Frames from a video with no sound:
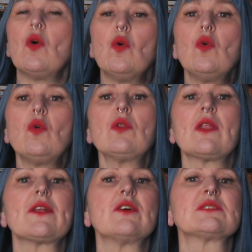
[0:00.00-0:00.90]

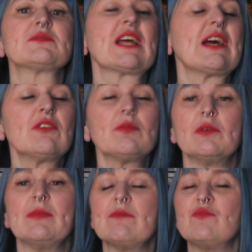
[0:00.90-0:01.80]
all those
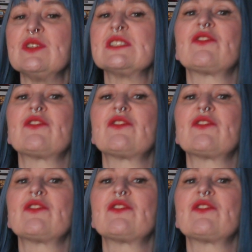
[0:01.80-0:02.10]
terrible memories